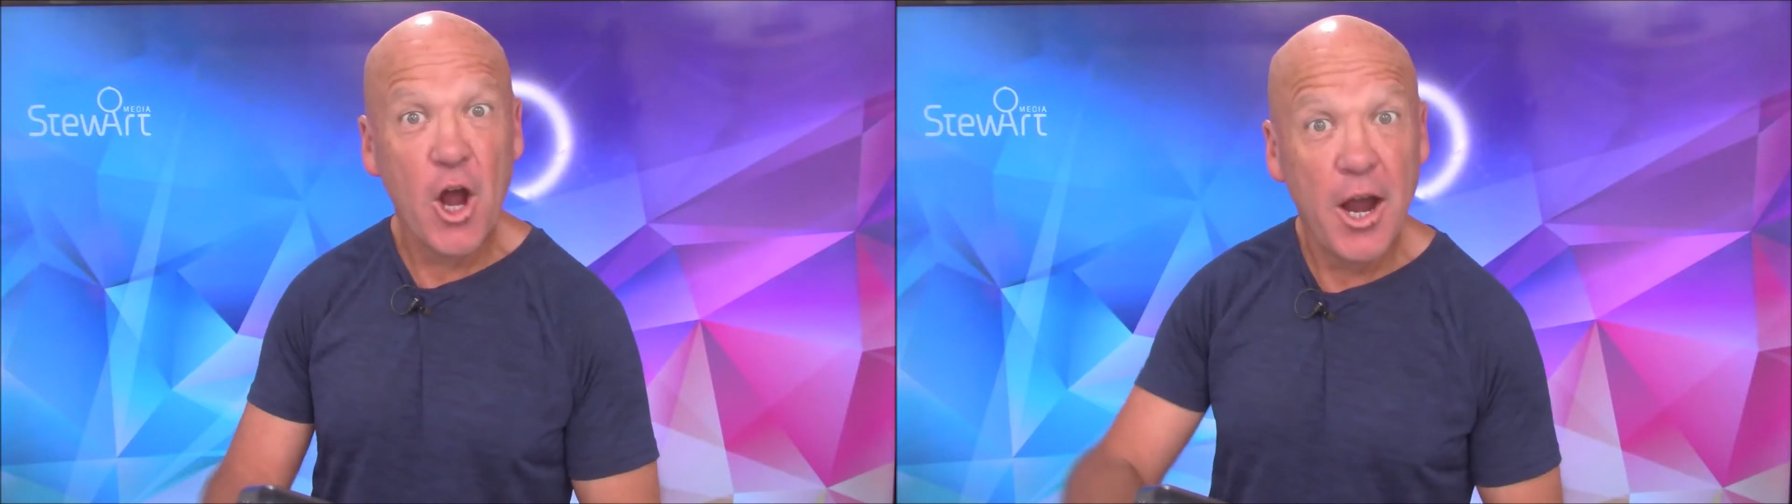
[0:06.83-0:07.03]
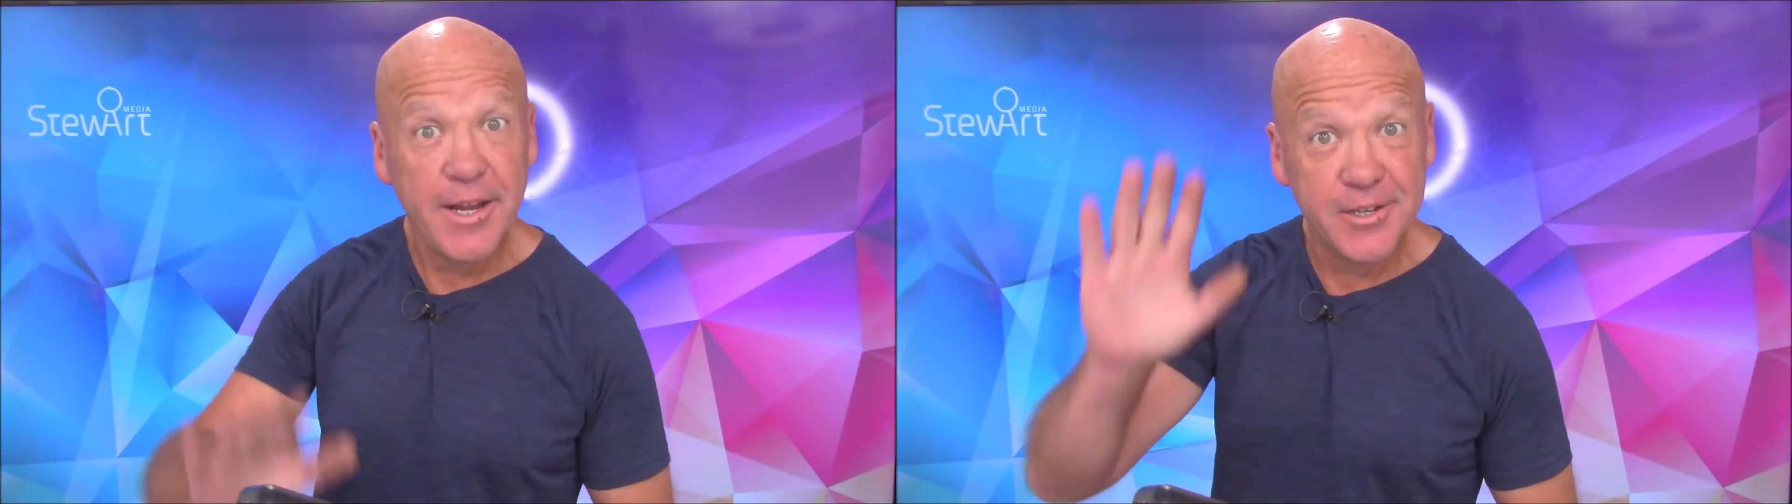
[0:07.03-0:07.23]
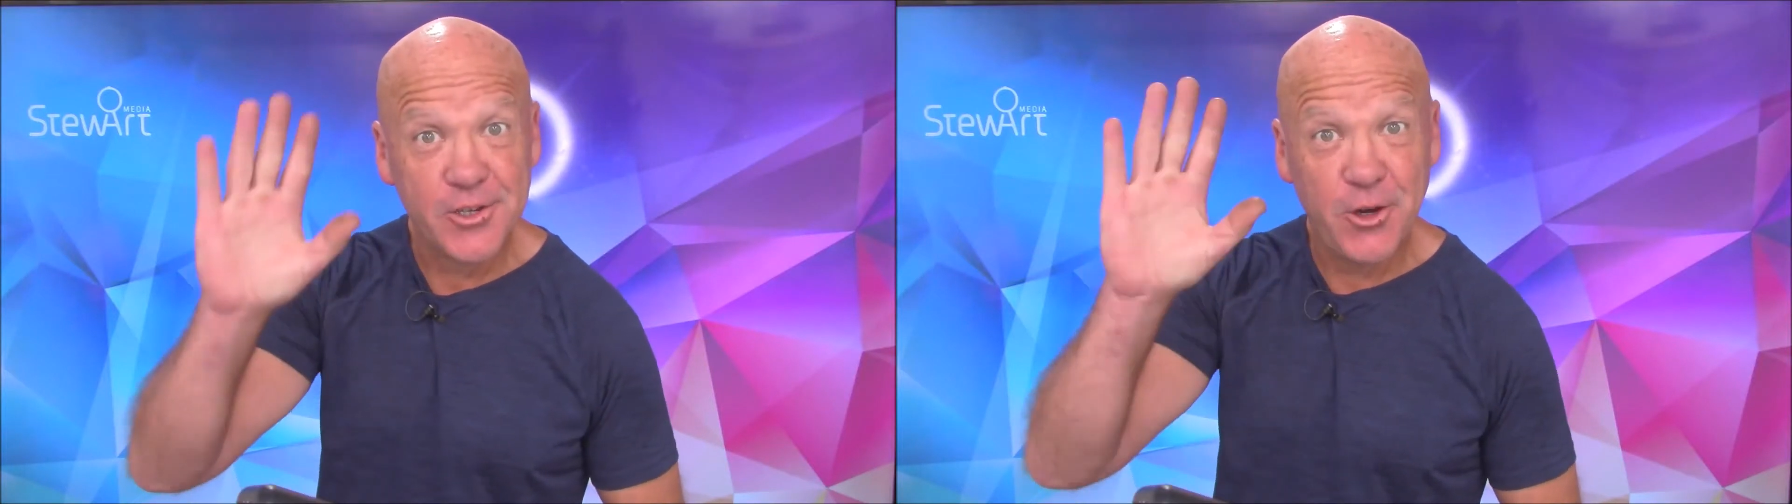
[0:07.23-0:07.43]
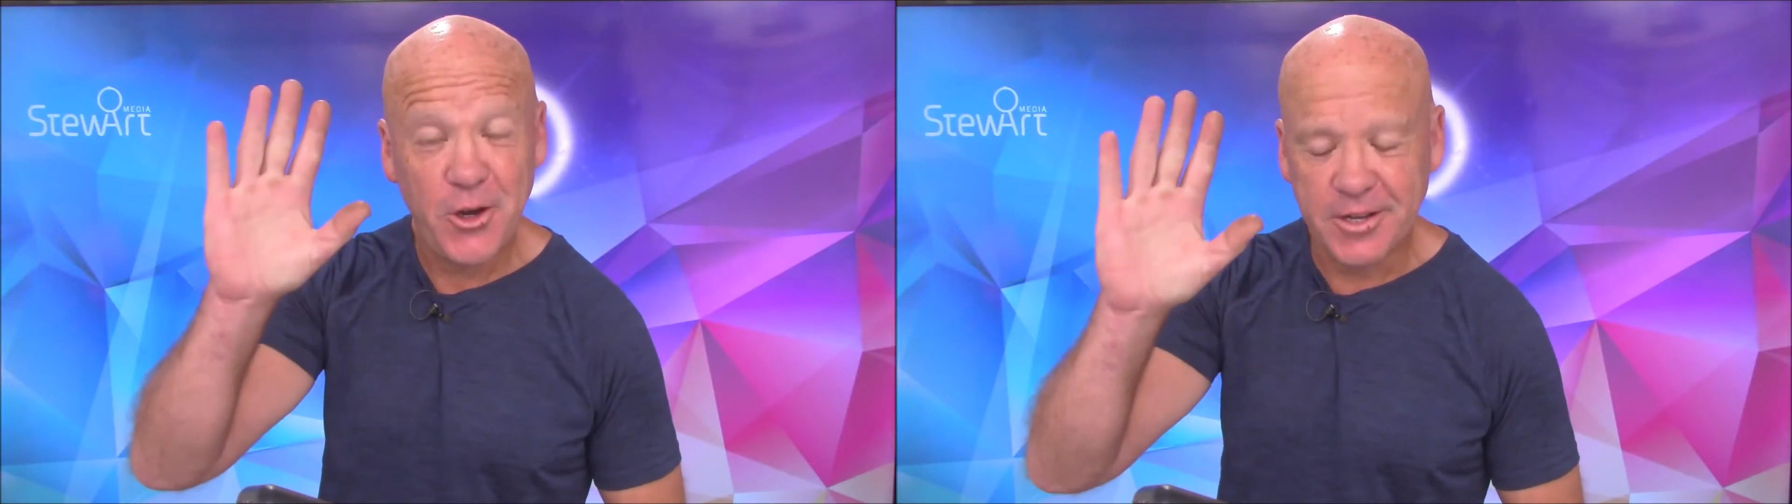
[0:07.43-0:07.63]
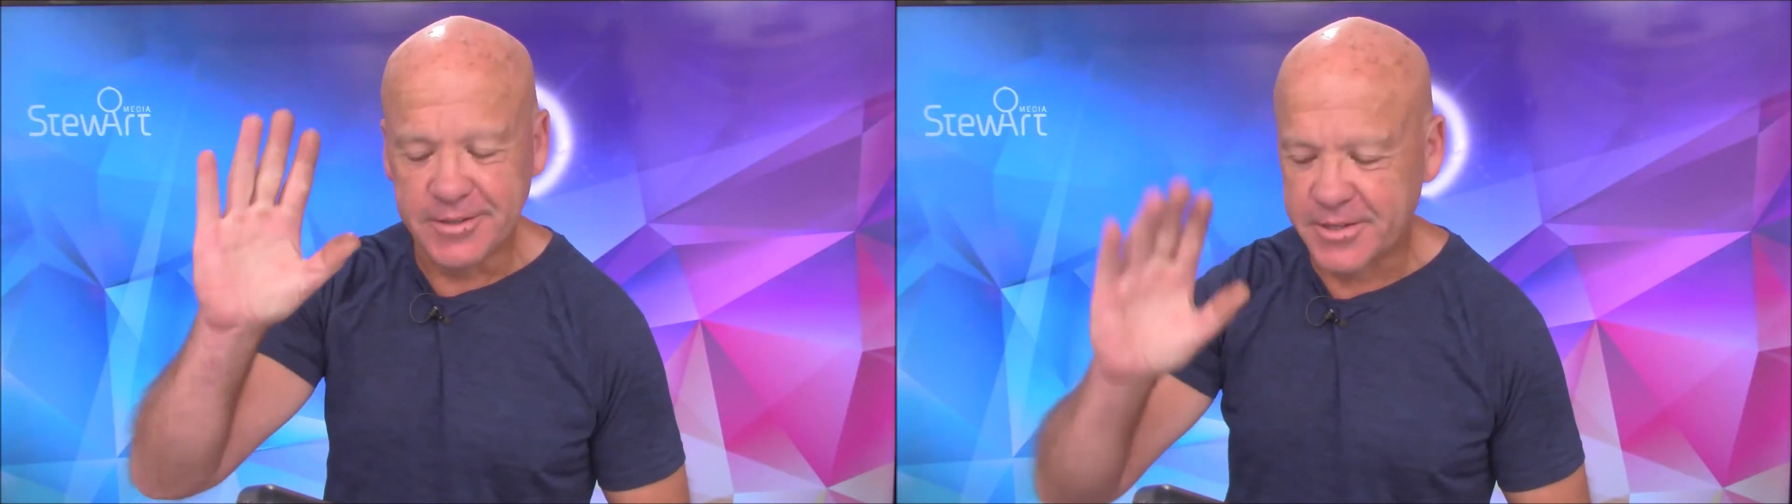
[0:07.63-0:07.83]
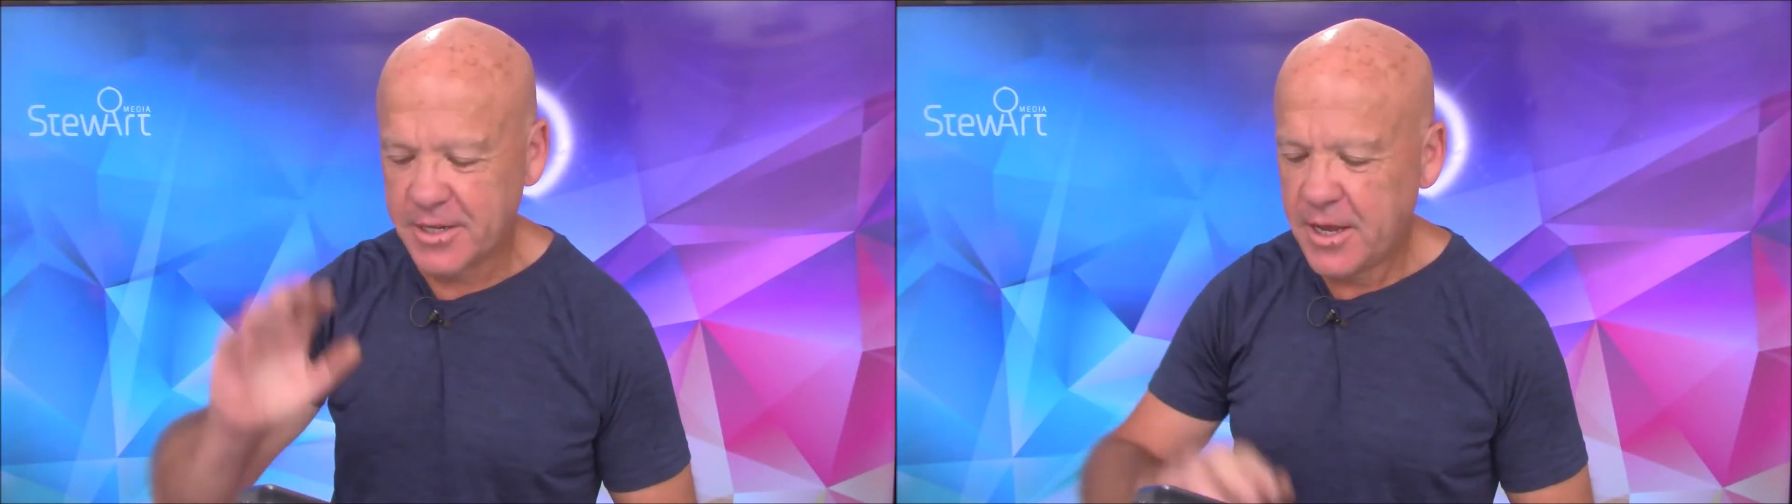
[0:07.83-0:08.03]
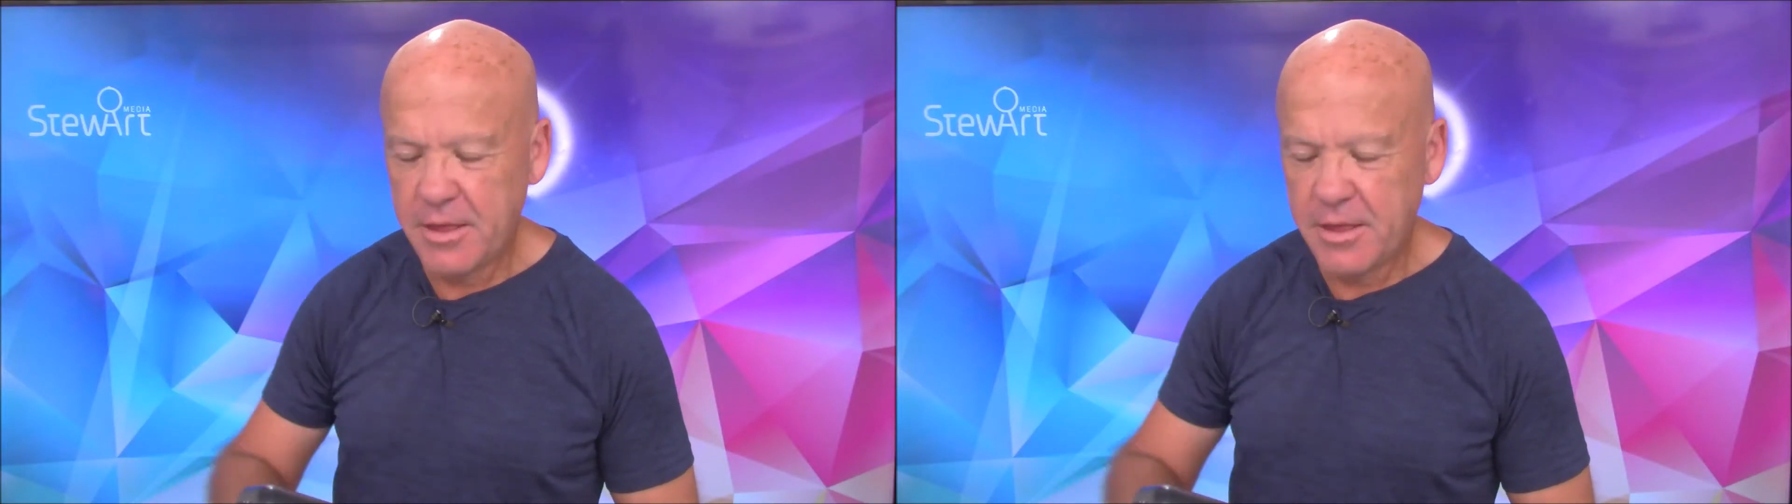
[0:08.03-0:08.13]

hi to your students.